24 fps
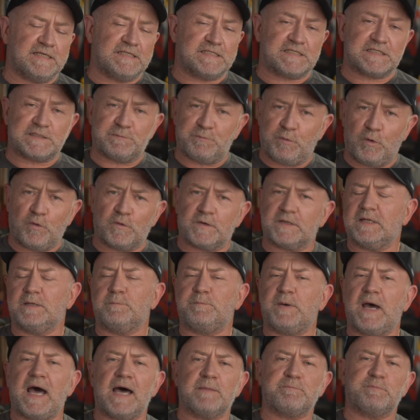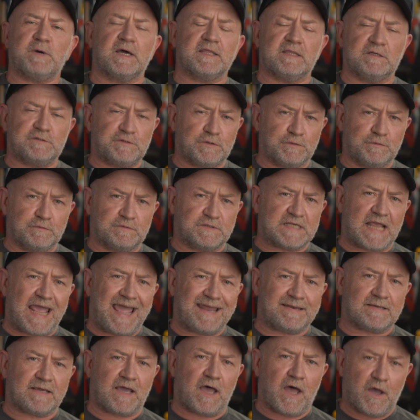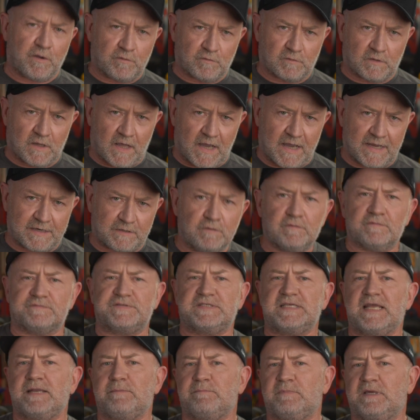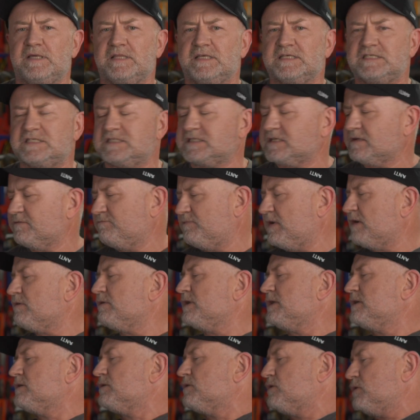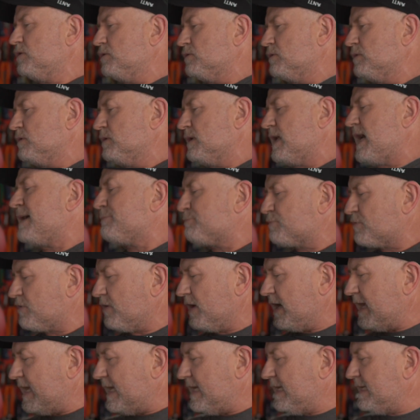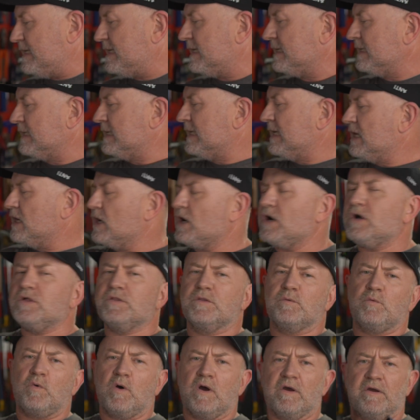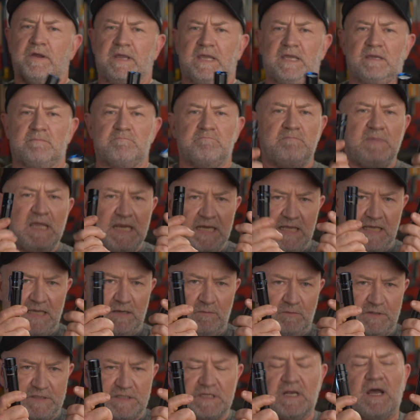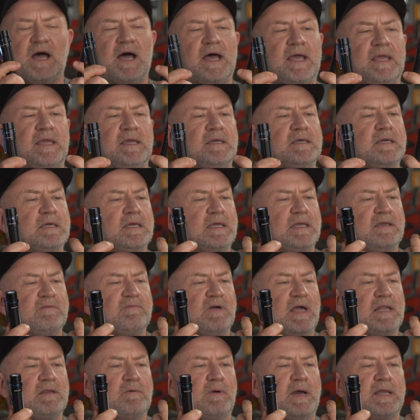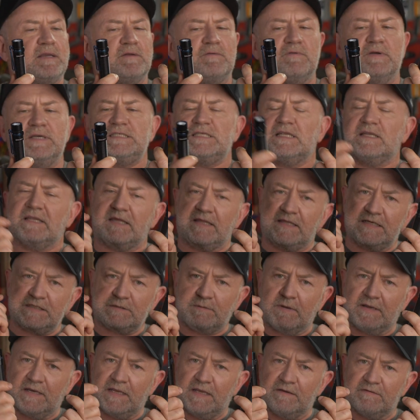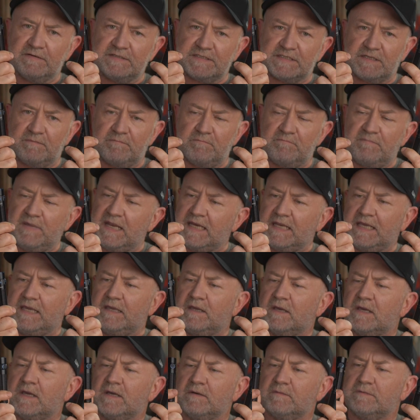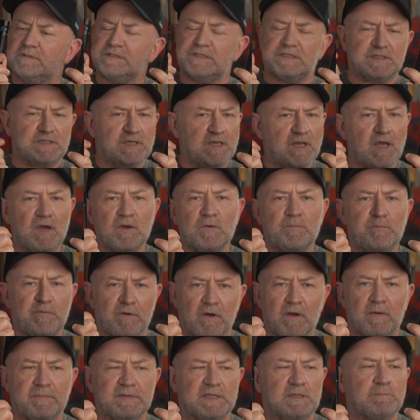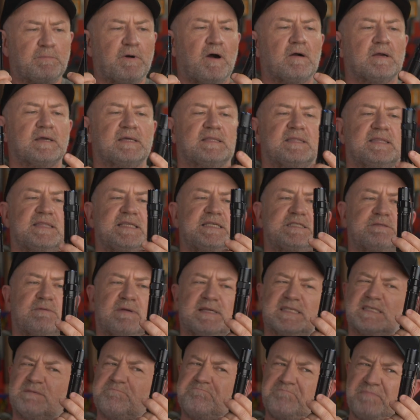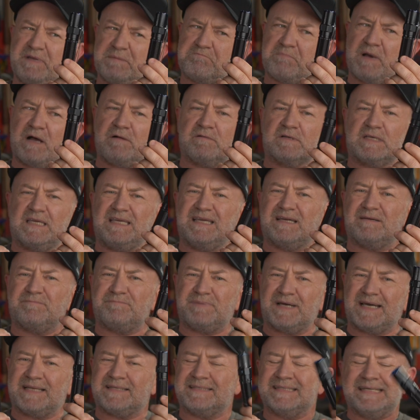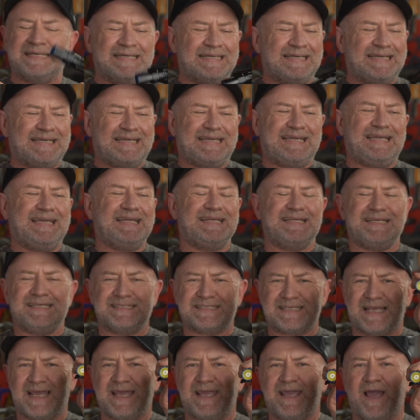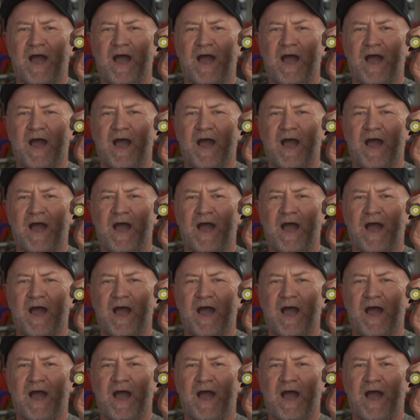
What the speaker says: is supported in part by the dudes at Olight, who have sent me this very cool upgrade on the Warrior Mini, which I evaluated recently. This one here is the Mini, which is no prob in the pocket, and this one's a bit bulkier, but it is a